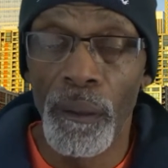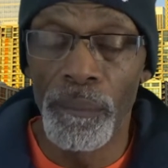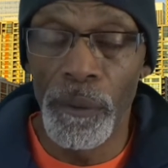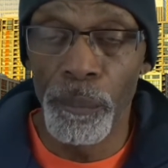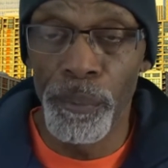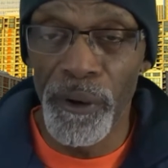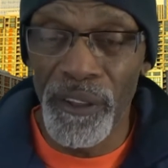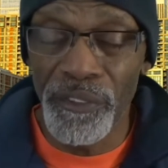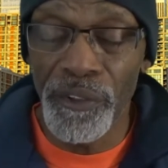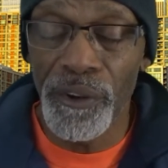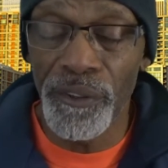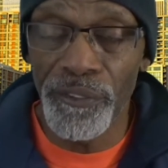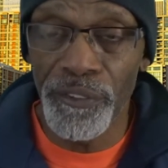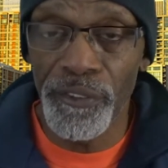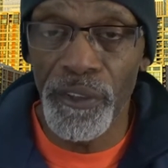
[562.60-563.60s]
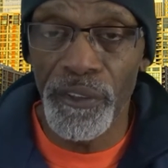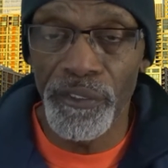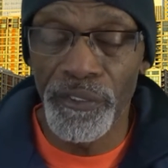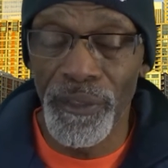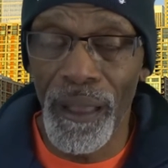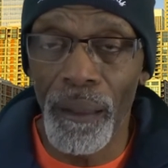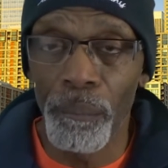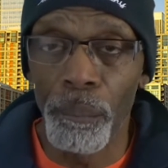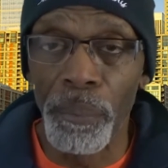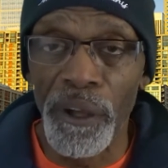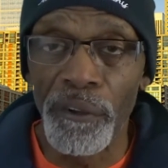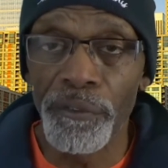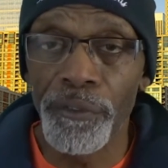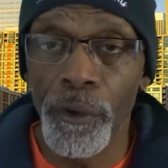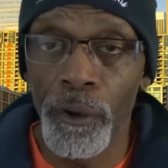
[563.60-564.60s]
The presidency is not
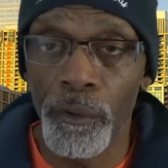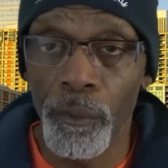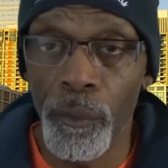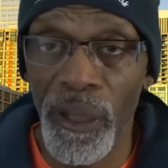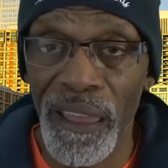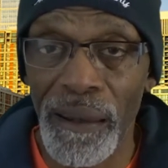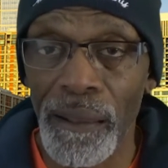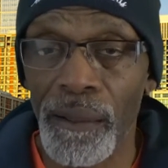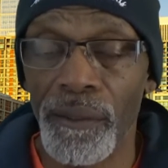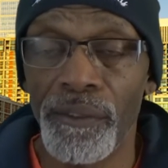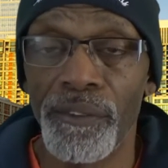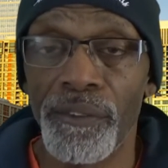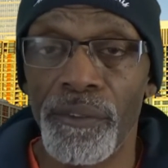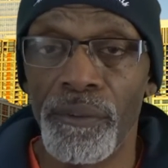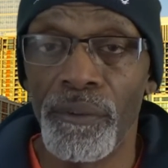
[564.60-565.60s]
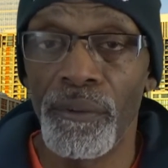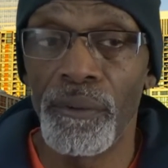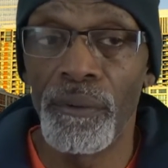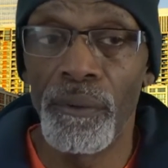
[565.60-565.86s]
built on ratings.